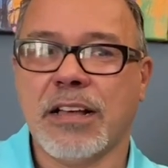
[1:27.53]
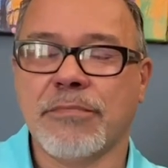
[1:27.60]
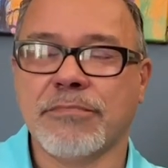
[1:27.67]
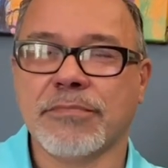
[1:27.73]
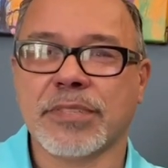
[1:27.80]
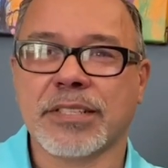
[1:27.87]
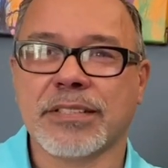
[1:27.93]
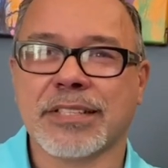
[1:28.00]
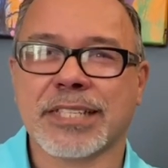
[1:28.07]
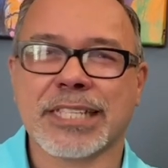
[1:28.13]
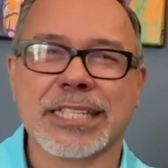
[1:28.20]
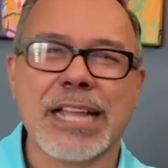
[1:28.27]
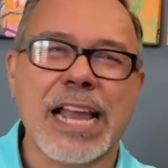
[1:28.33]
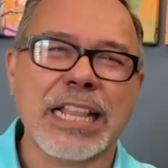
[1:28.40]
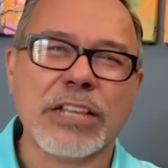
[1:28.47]

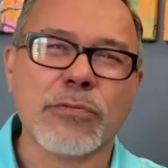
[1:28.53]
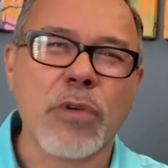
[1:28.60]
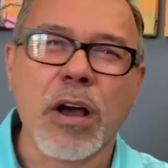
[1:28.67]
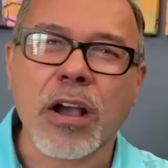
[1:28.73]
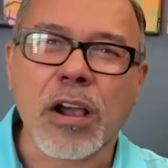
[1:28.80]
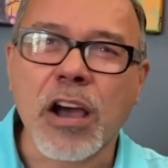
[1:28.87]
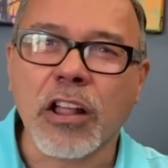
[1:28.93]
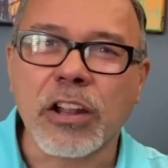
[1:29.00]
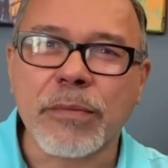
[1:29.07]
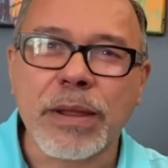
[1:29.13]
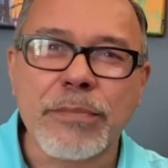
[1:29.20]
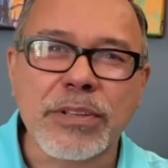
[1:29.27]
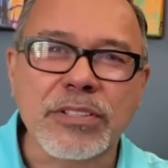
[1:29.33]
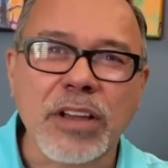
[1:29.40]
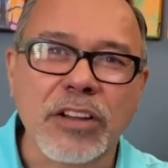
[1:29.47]
slightly wrong color,
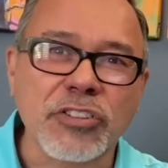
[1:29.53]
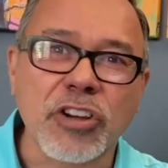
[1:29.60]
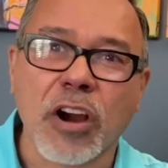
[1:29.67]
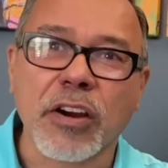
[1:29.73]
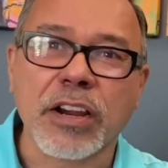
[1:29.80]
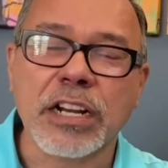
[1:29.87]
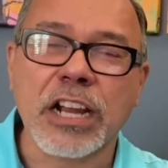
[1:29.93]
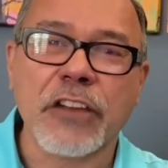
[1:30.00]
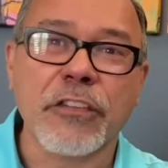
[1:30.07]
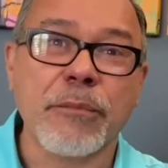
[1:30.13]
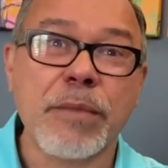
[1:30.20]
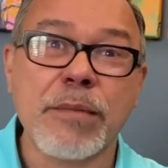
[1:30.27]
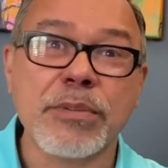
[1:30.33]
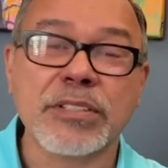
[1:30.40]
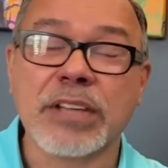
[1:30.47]
maybe it's not dark enough, or
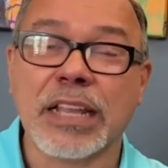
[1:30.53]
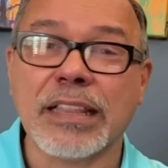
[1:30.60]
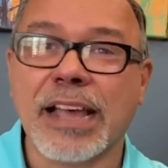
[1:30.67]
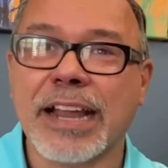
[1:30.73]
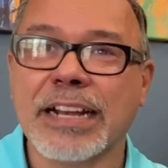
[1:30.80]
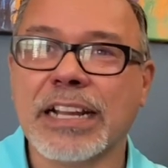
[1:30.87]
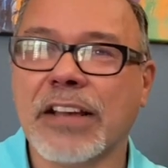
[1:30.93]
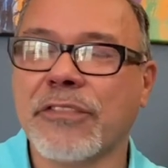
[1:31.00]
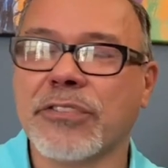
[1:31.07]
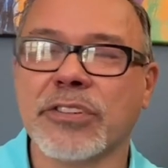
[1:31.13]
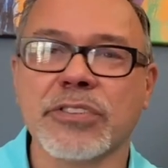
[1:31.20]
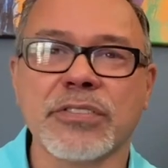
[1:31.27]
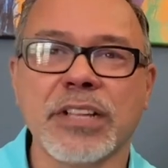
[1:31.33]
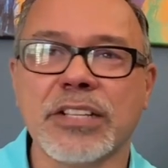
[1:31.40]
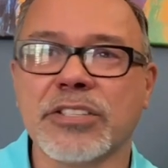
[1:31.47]
maybe it's not light enough.
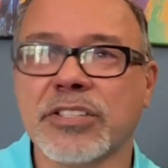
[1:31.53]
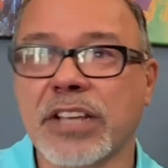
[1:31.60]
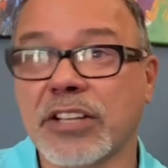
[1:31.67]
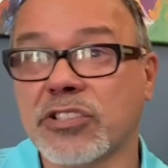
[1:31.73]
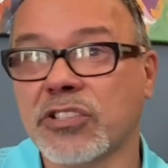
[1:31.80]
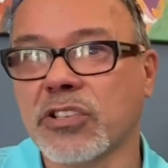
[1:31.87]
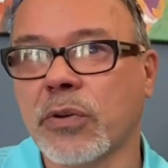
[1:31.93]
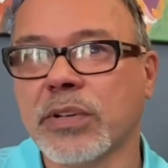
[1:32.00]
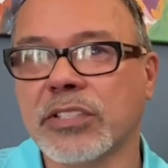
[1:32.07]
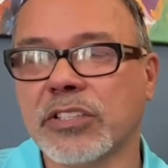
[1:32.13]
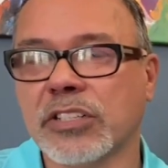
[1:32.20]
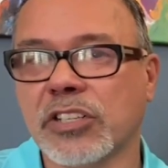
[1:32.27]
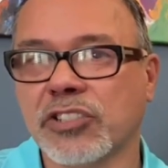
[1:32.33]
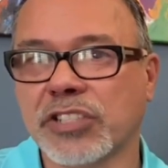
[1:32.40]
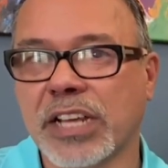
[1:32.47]
It's so easy
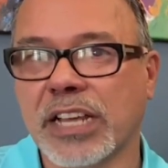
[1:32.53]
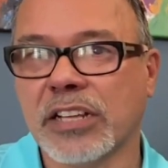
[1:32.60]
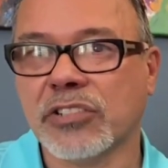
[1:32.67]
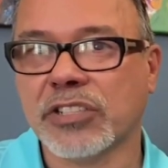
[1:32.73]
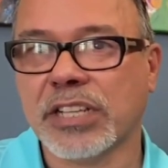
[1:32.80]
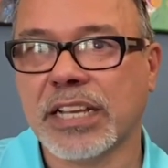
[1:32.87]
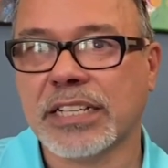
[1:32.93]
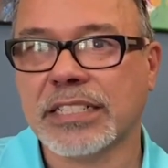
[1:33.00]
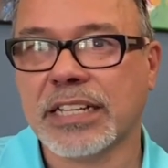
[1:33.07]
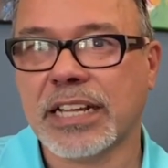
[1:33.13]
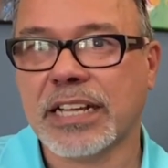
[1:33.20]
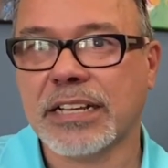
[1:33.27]
to change. And